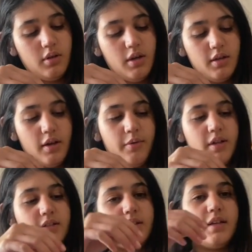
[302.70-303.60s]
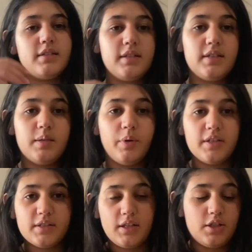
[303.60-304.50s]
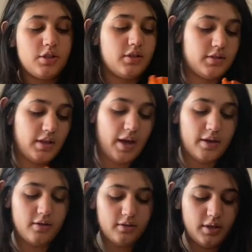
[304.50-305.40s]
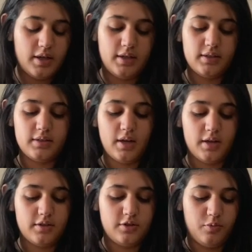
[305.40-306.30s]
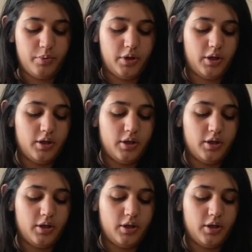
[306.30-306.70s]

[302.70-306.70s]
That way it's a nice and easy presentation style, and it's not super